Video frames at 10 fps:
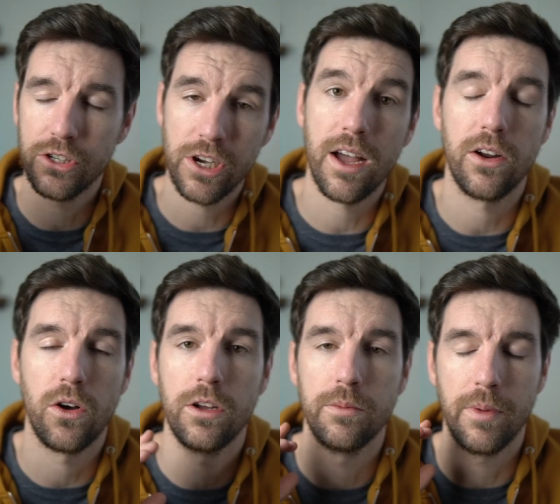shot
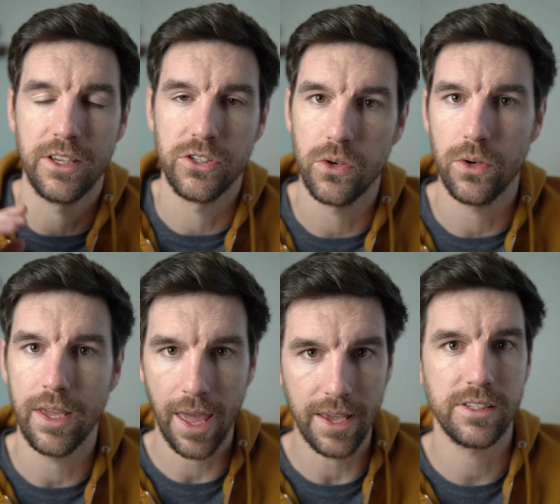on my
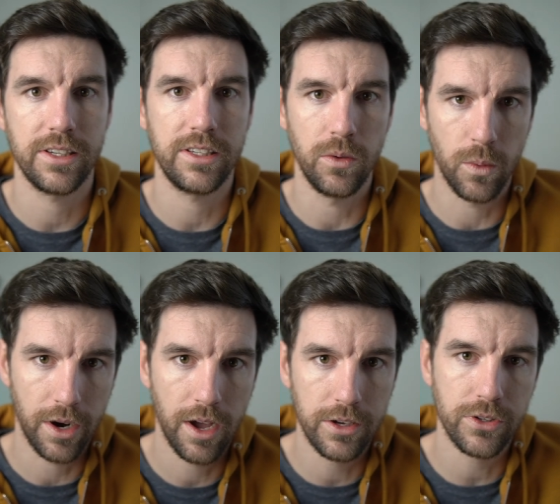Sony
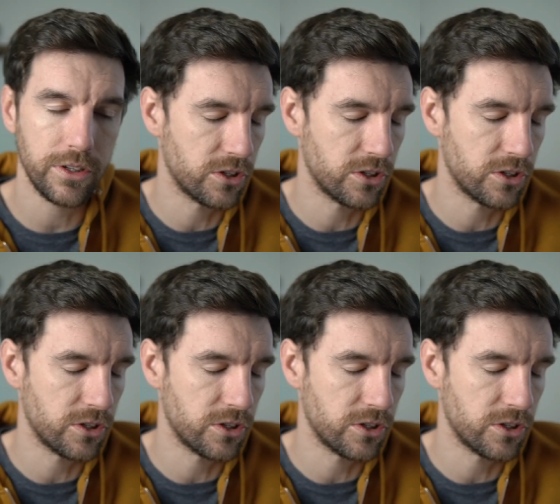A6100,